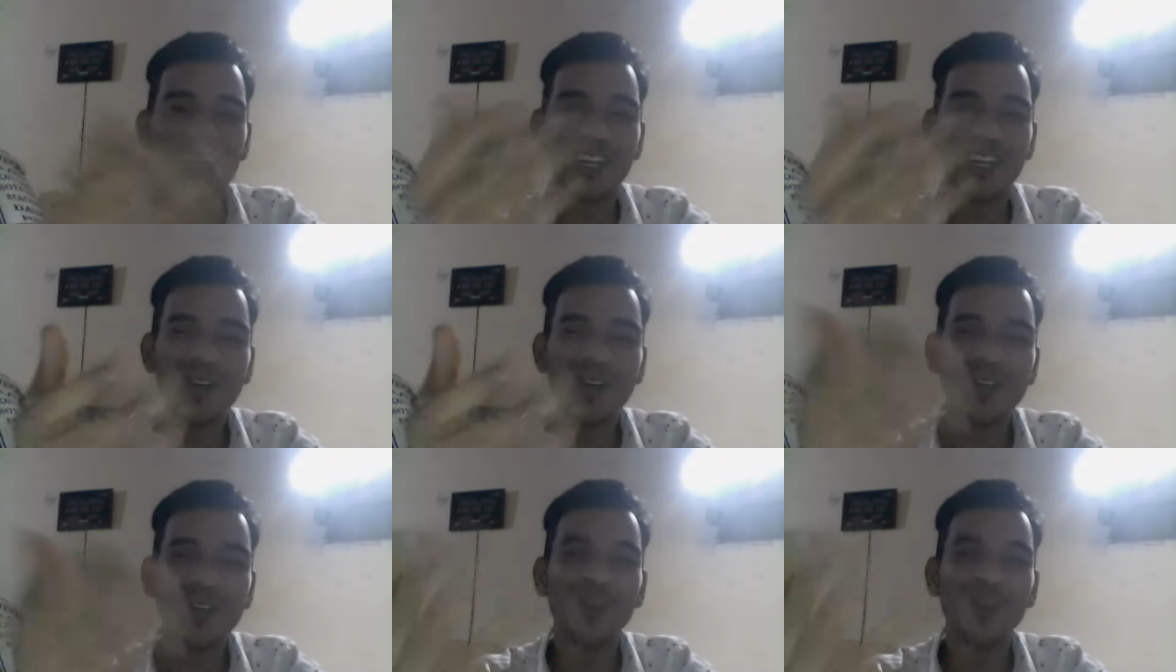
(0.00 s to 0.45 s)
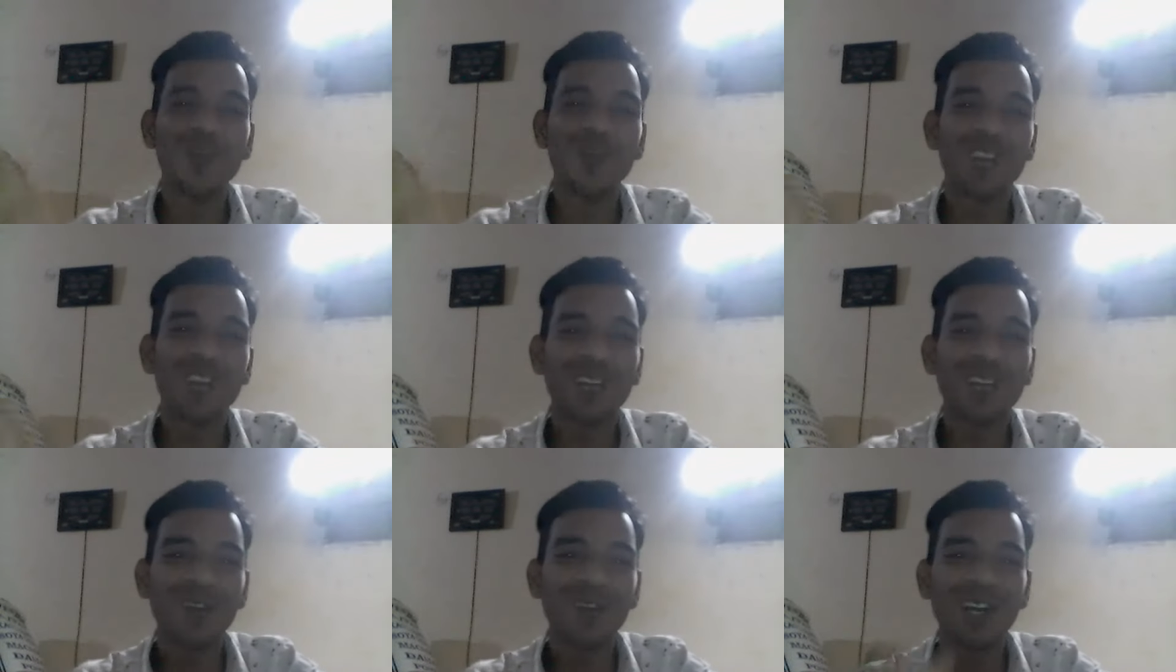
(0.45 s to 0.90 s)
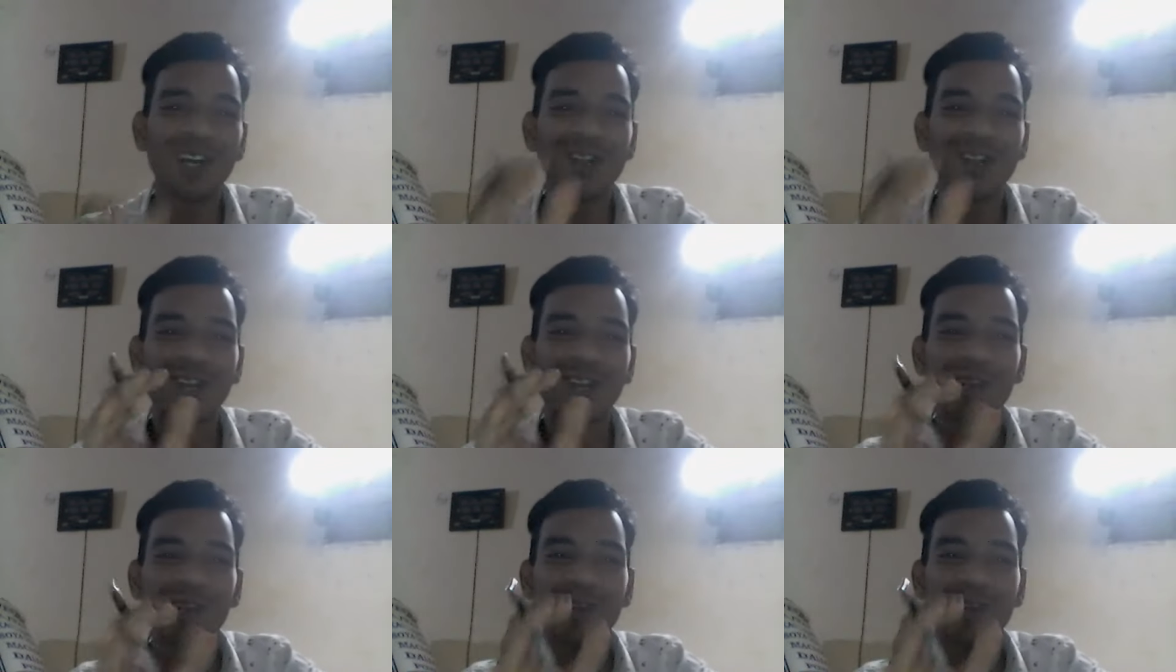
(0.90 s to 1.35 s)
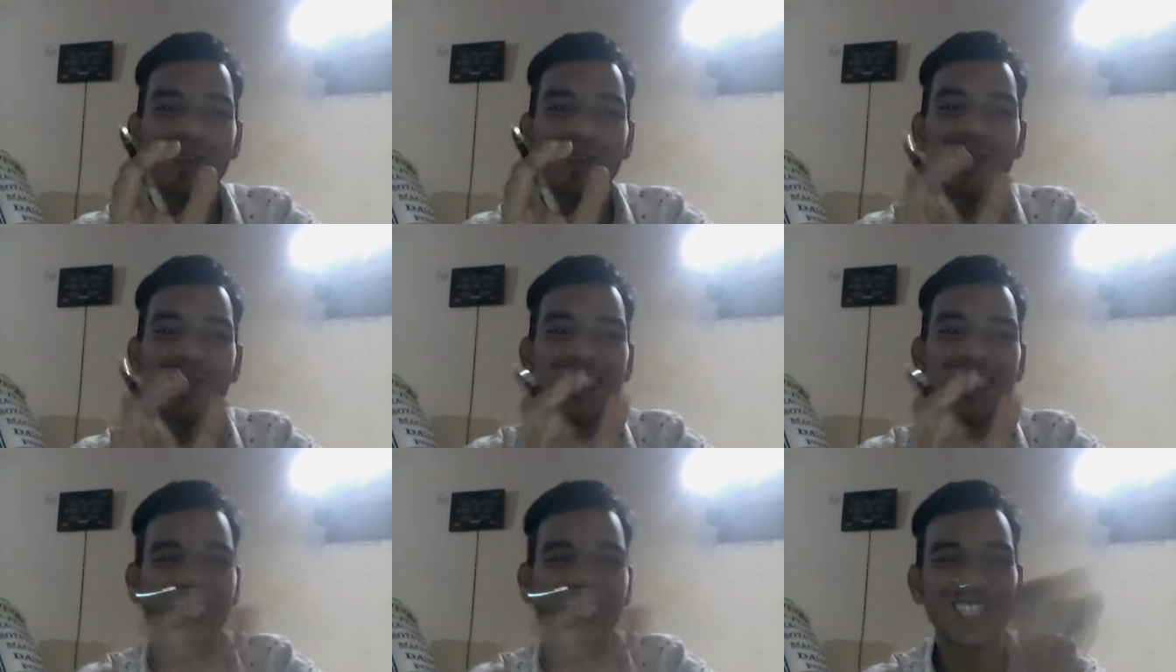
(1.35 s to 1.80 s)
doing your work, because we have too
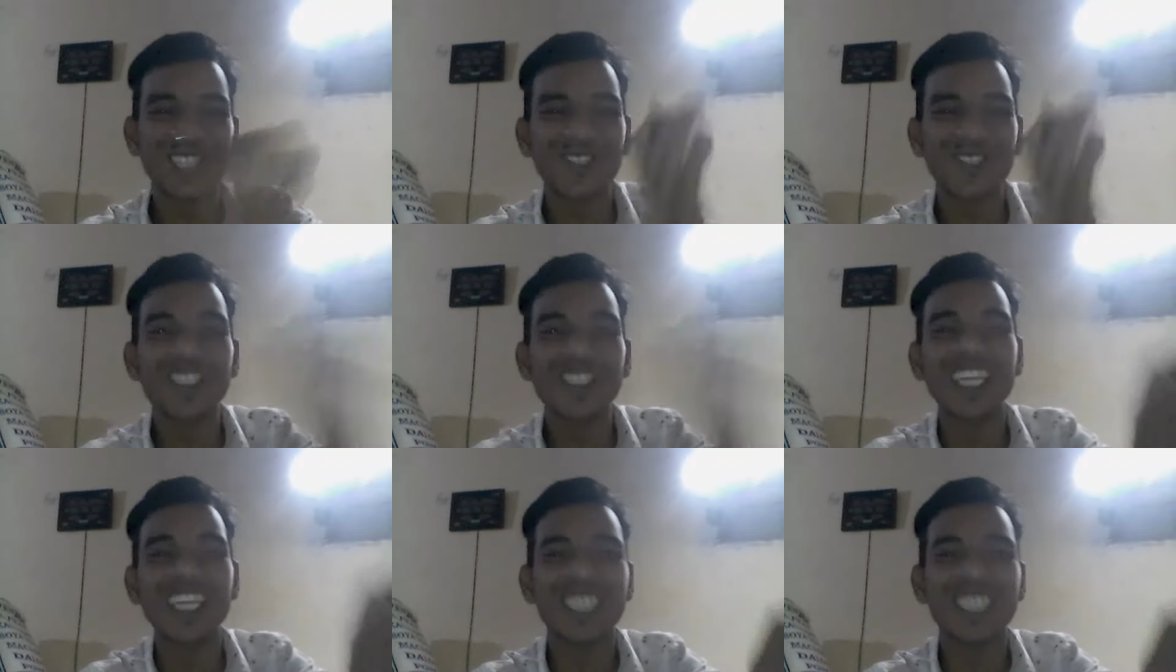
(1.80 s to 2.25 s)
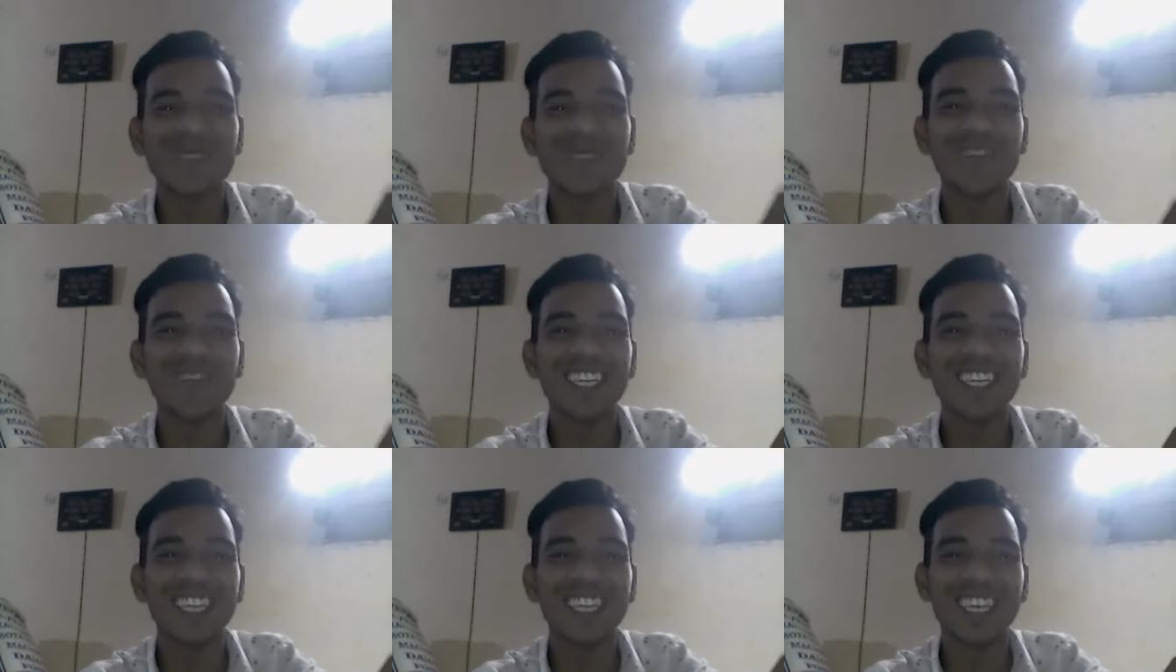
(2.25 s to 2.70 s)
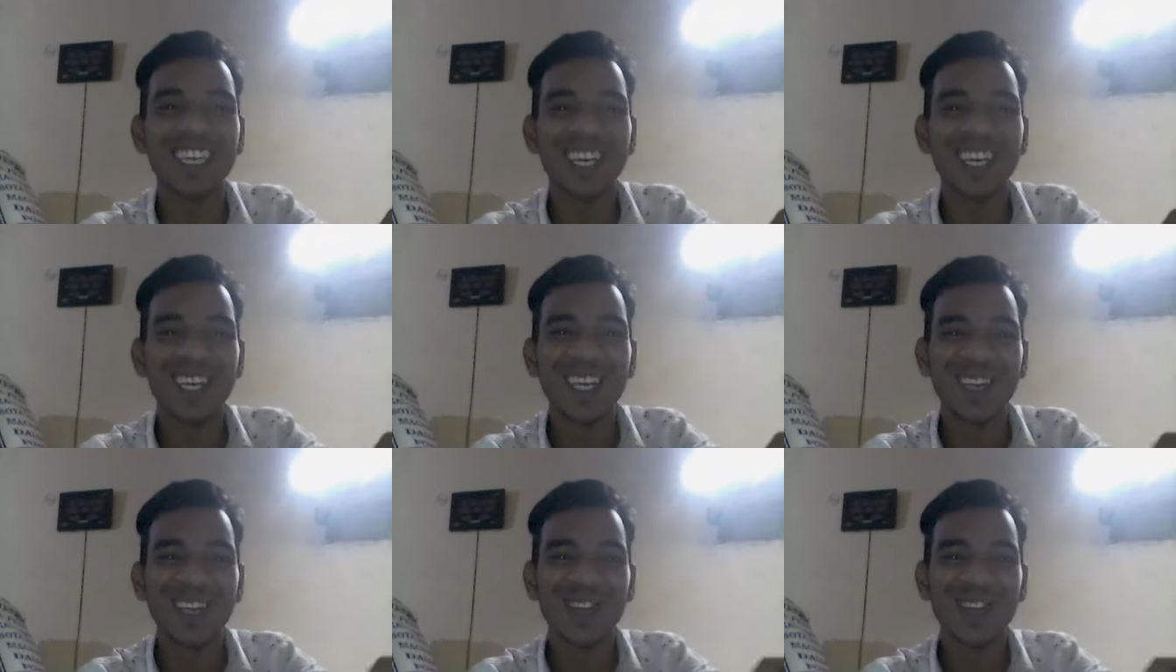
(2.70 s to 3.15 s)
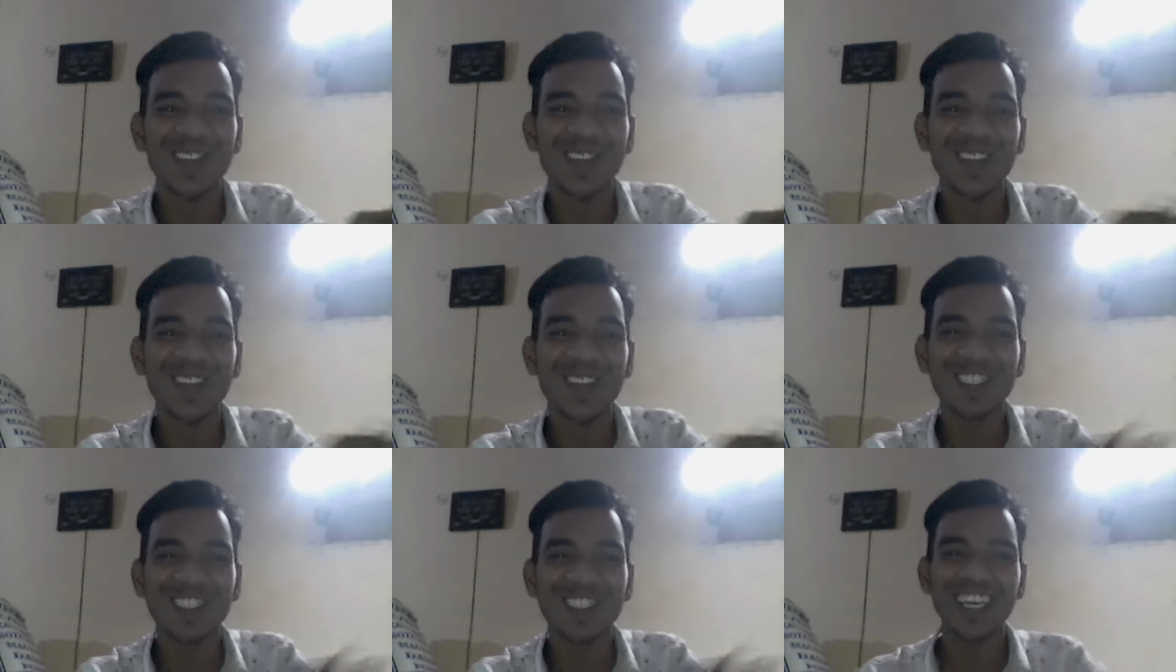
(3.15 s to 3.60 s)
much trust on that company,
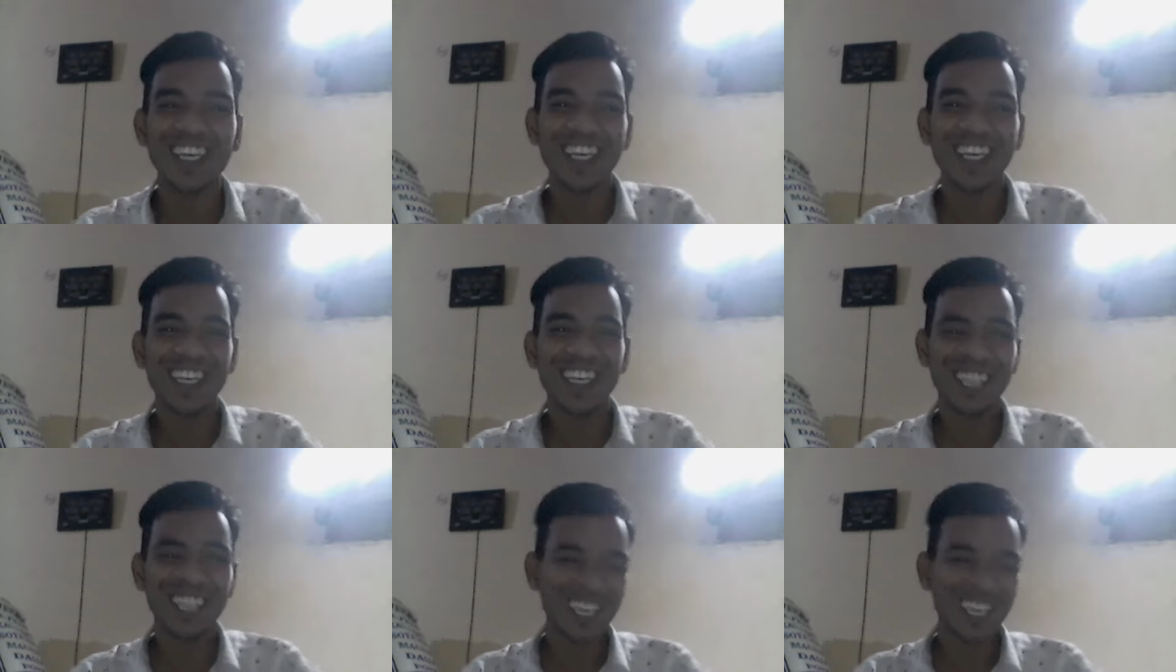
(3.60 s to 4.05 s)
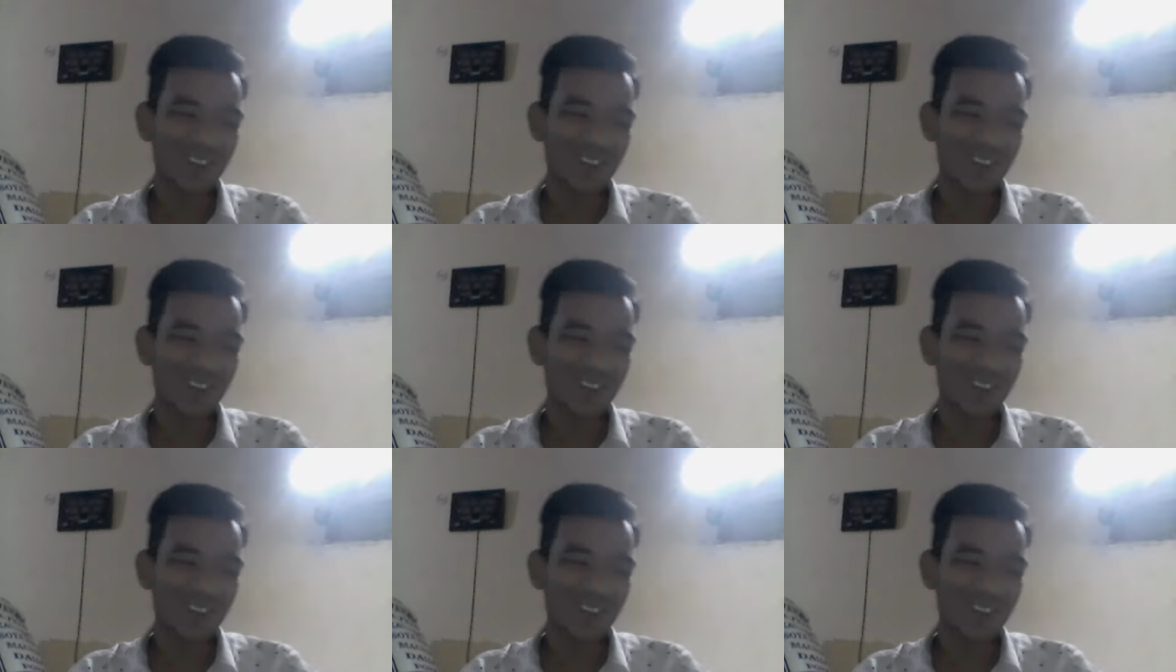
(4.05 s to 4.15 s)
because he